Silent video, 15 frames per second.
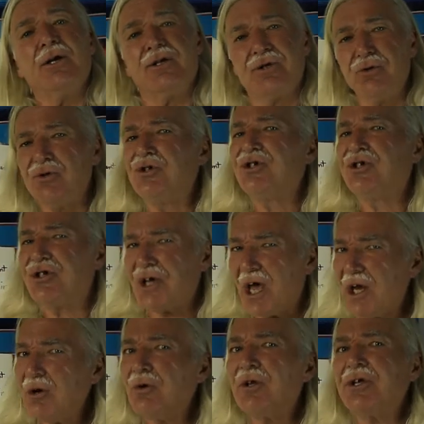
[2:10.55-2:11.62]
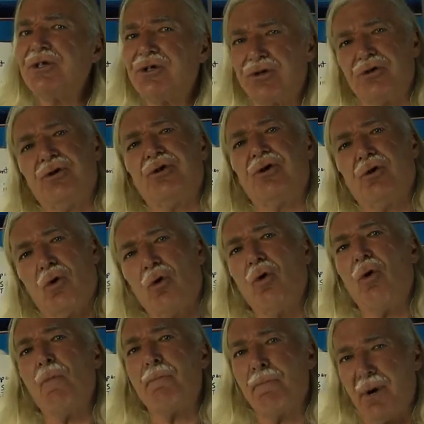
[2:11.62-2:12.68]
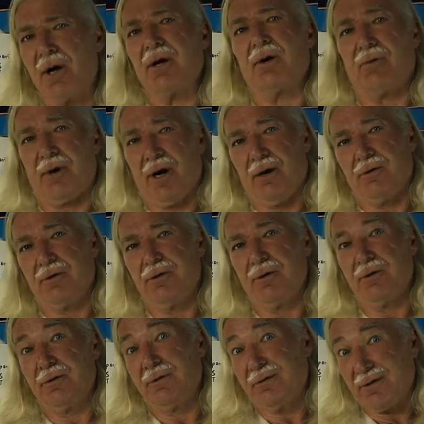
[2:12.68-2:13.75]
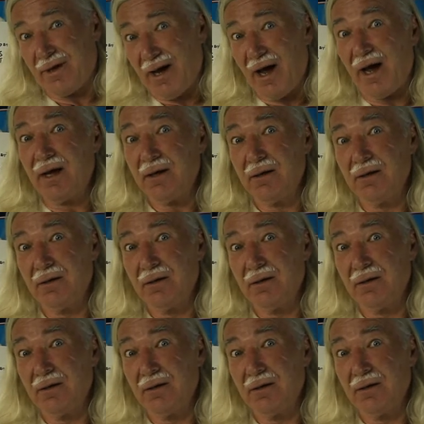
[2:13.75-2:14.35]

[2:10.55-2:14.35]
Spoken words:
you generally turn your whole butt around, okay?